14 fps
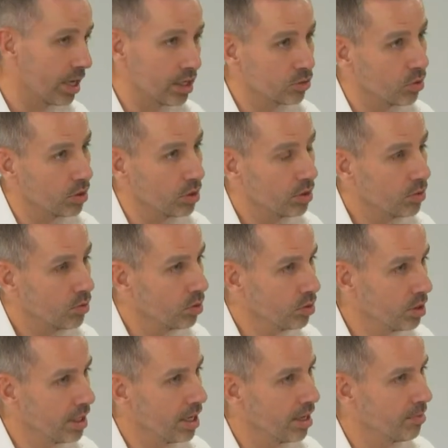us what
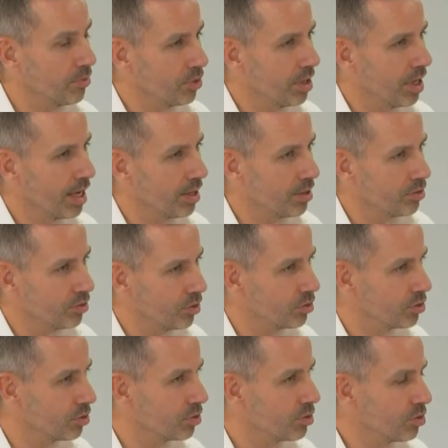
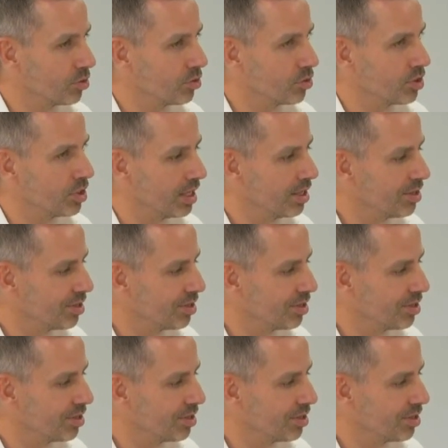users need. You